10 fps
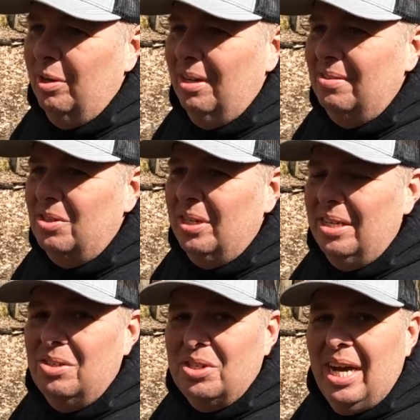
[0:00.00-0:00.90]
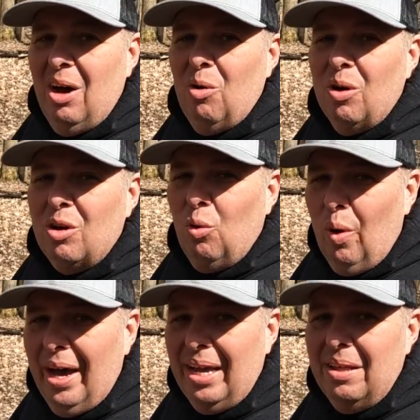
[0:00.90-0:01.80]
it and see just how
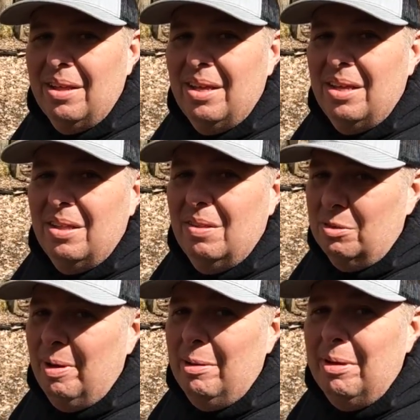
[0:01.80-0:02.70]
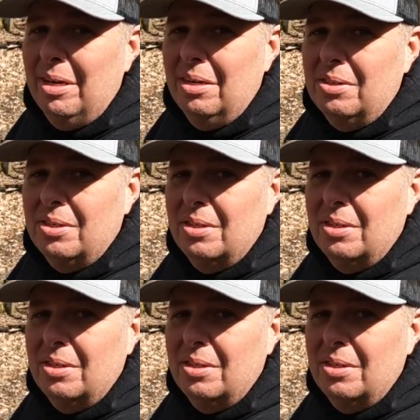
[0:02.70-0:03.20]
quiet this baby is.